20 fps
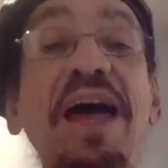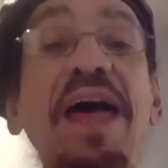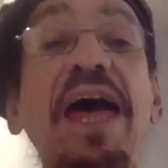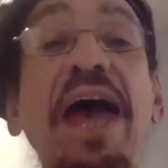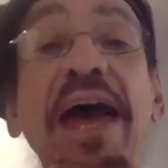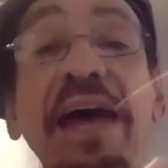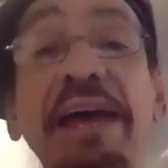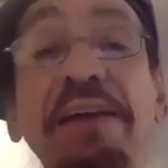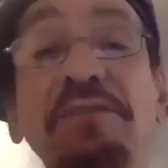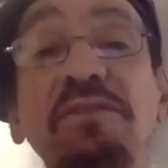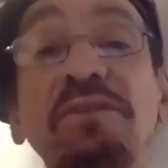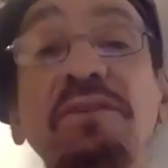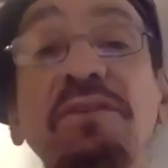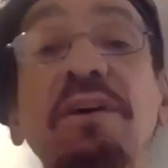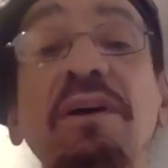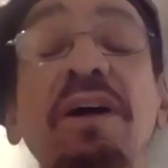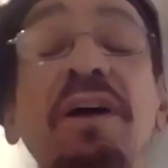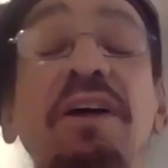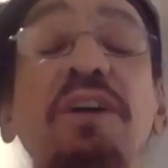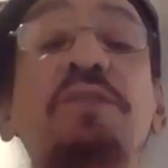And
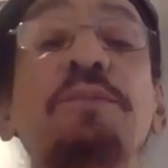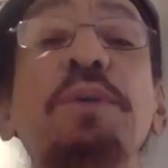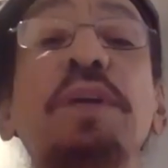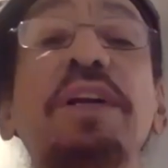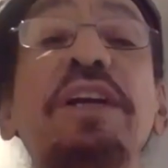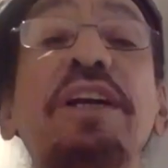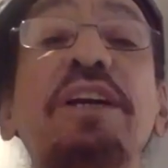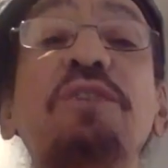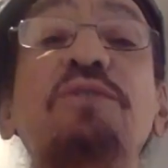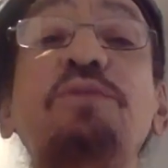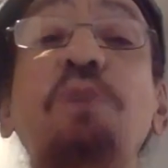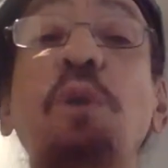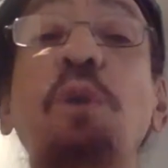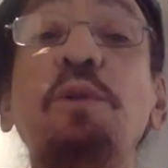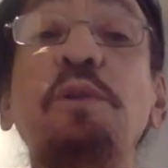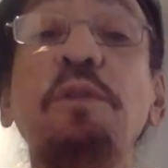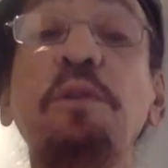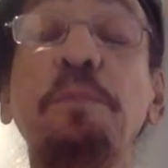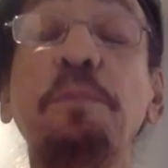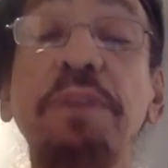community
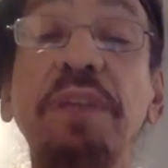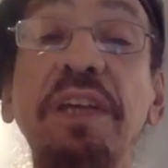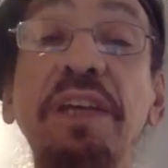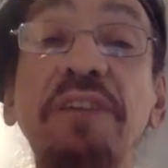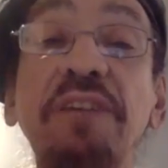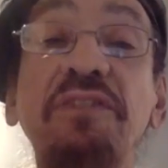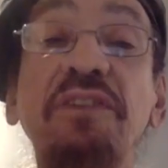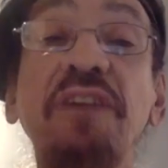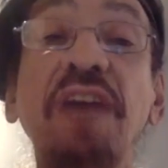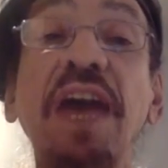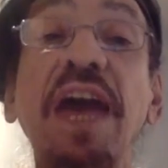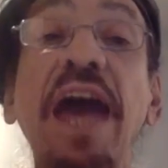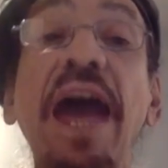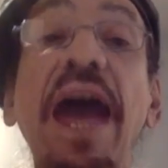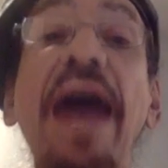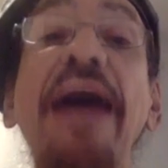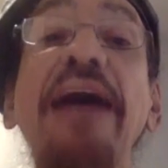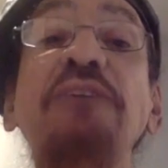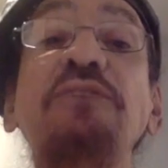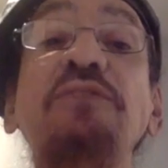control of the police
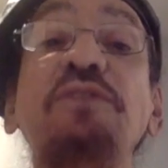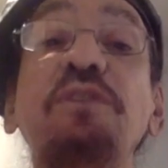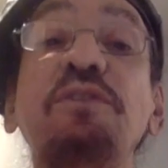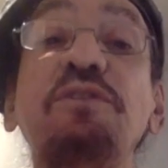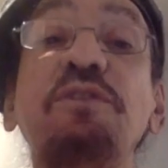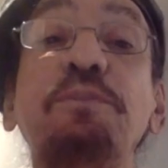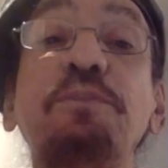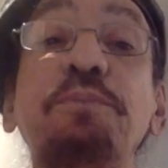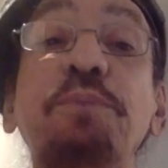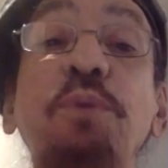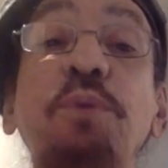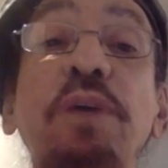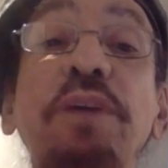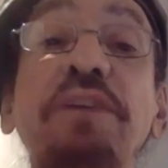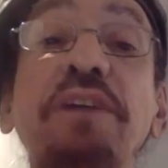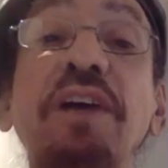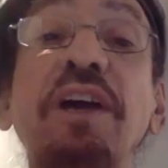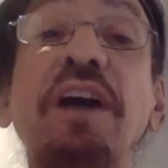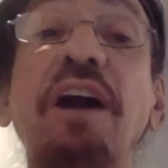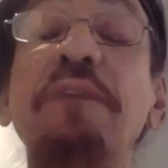has the support
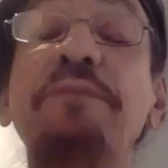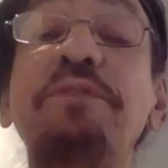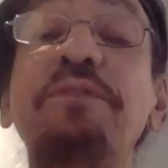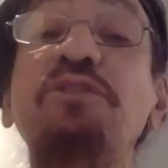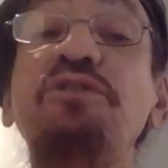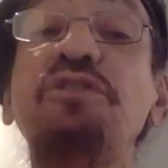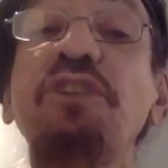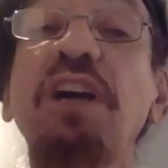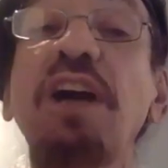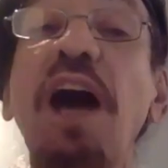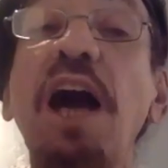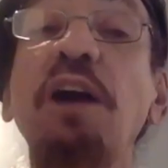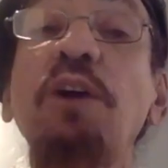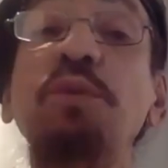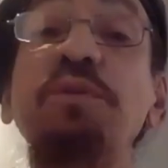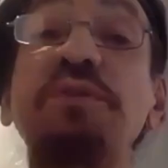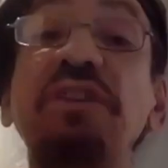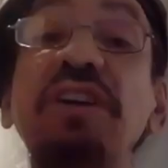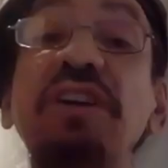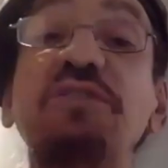of the
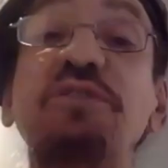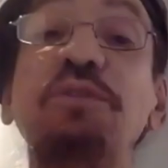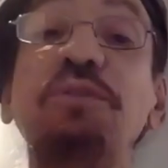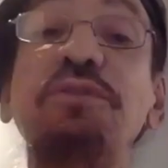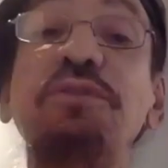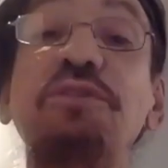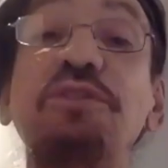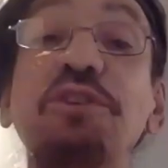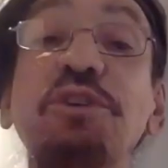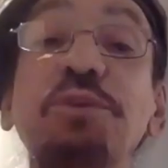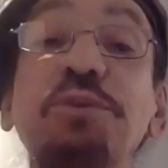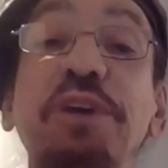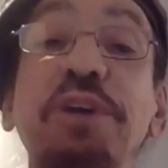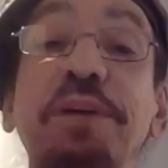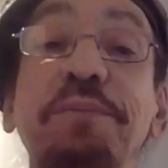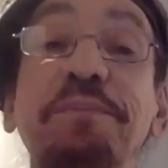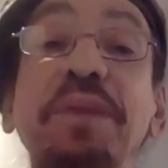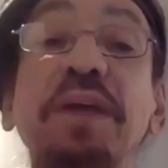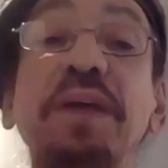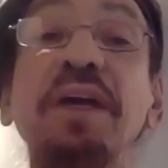Chicago Teachers
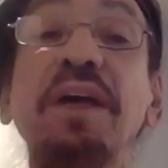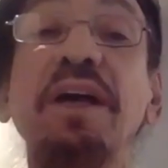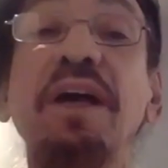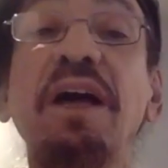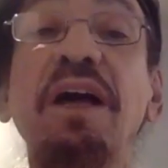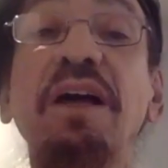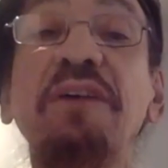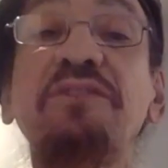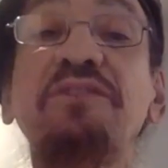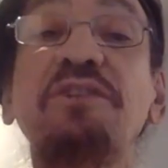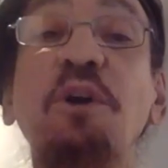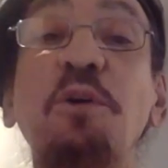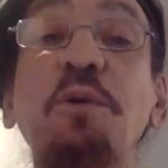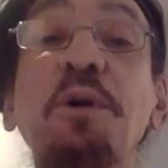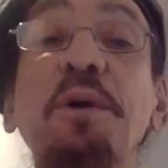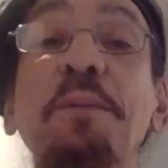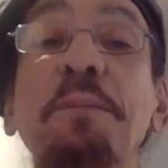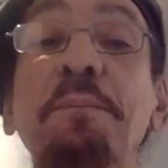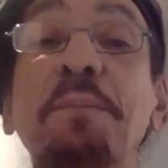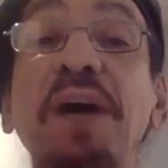Union.
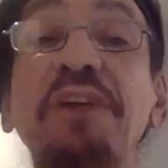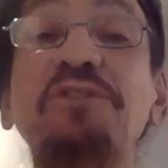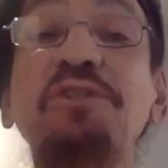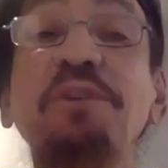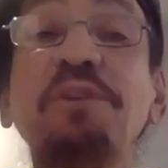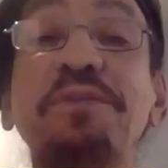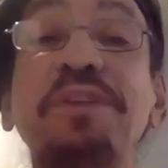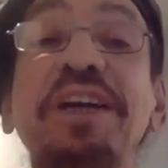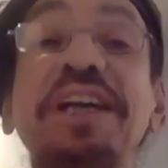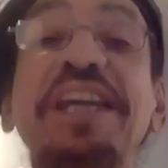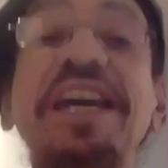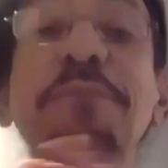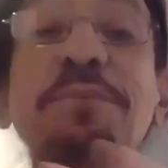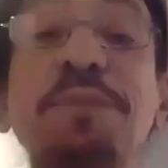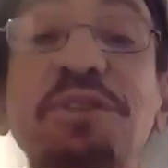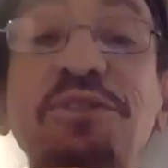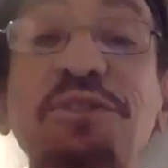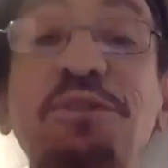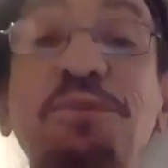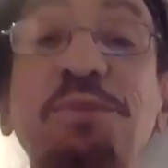So much of the
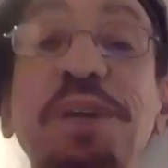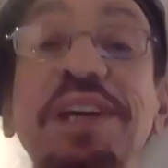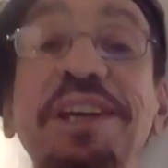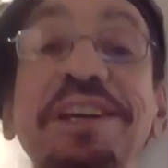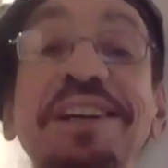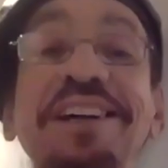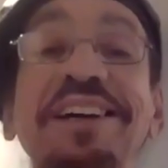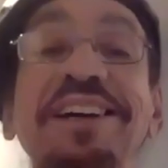chemistry